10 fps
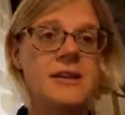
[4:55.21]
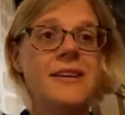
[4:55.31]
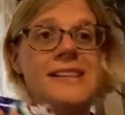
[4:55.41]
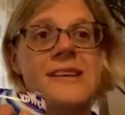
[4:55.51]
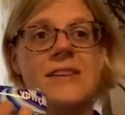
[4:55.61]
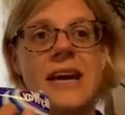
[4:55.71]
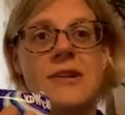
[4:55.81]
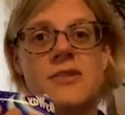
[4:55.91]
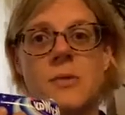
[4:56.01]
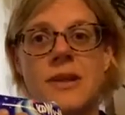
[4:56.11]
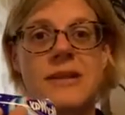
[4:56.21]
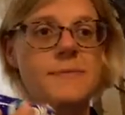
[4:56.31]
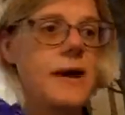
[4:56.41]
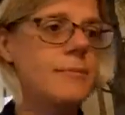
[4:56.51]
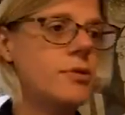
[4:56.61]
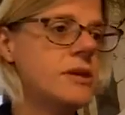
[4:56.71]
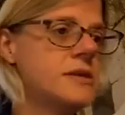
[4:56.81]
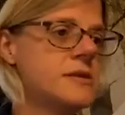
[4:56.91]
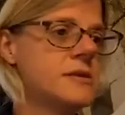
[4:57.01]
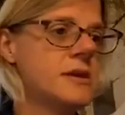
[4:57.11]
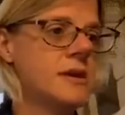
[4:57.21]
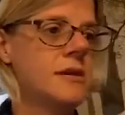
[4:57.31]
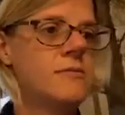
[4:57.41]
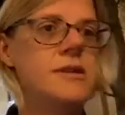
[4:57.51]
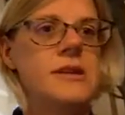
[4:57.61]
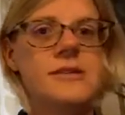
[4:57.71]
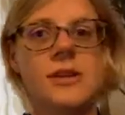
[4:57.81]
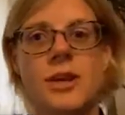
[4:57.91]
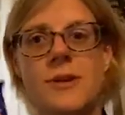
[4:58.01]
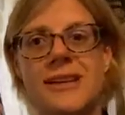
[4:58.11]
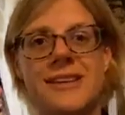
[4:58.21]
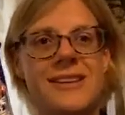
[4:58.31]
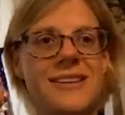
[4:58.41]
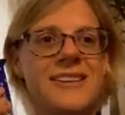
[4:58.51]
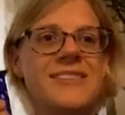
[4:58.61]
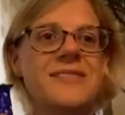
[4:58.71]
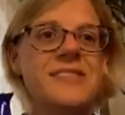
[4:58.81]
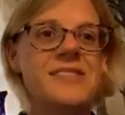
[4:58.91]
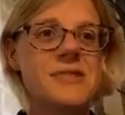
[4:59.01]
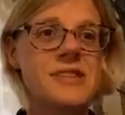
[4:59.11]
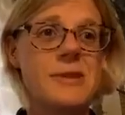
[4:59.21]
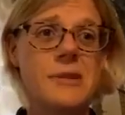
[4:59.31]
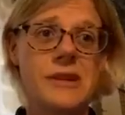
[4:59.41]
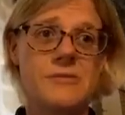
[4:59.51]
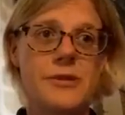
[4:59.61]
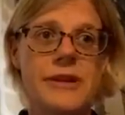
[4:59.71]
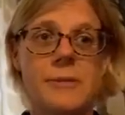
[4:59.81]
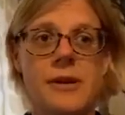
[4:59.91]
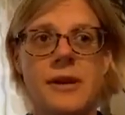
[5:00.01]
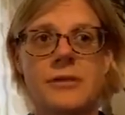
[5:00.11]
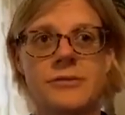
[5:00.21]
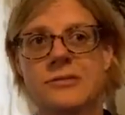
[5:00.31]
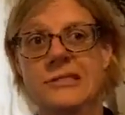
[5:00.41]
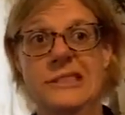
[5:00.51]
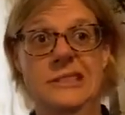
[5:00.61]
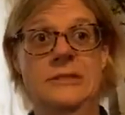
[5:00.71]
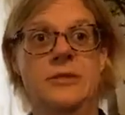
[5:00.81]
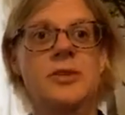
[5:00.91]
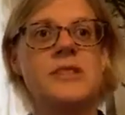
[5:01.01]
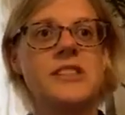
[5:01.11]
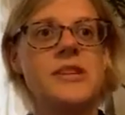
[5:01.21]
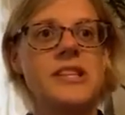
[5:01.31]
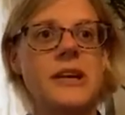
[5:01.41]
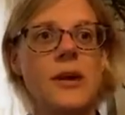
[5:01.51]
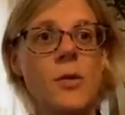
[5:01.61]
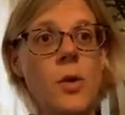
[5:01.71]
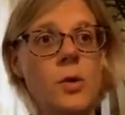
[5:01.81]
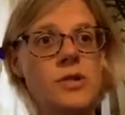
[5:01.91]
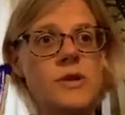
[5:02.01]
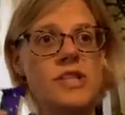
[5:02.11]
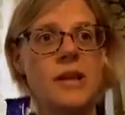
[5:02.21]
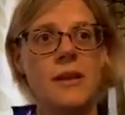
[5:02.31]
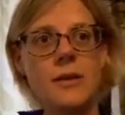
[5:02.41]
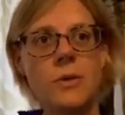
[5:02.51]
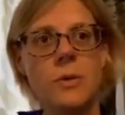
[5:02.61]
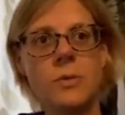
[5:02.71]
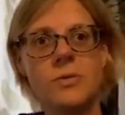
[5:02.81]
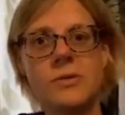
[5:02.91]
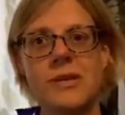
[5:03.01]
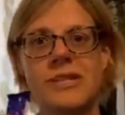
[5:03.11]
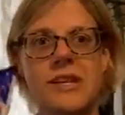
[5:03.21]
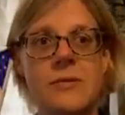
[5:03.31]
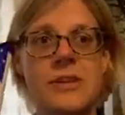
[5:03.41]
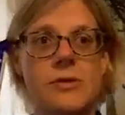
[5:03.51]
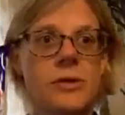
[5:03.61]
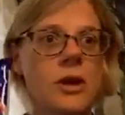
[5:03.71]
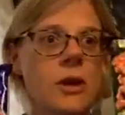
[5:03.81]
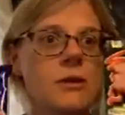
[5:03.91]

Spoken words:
97 calories for one of these bad boys, which has the gooey, I want to squidge it, but that's ruining the bar. you want to squidge it and go, oh, squidgy, oh, squidgy in the middle.